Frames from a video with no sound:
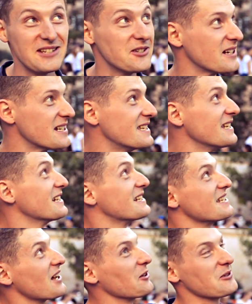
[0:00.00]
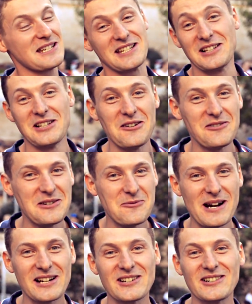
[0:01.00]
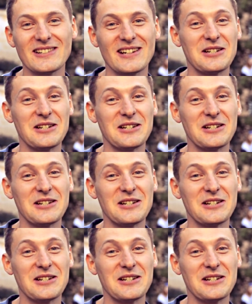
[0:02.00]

You can see it's always lovely weather.